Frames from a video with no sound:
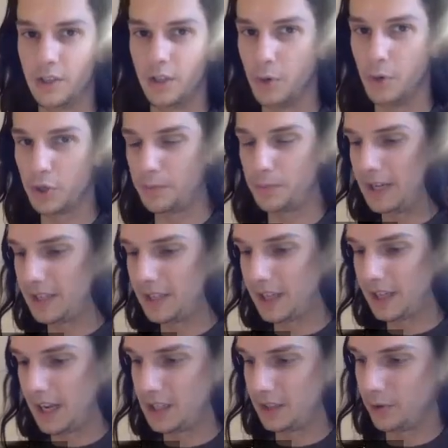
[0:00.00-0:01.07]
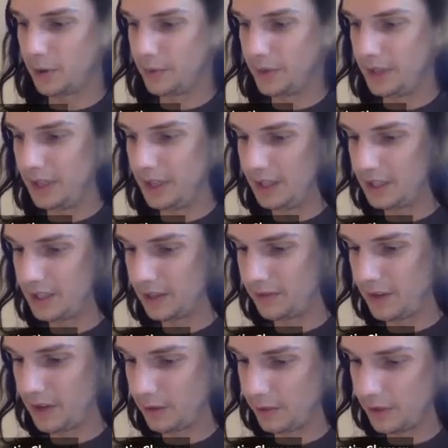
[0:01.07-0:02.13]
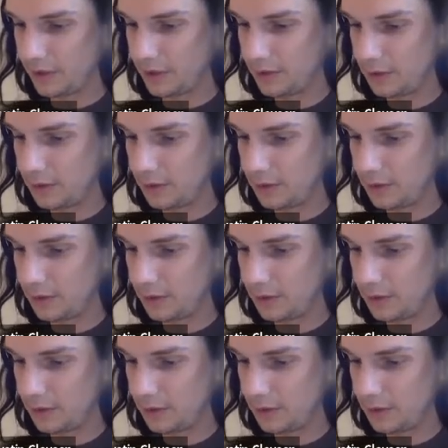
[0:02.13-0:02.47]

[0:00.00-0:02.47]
the most basic case of what we need is the following.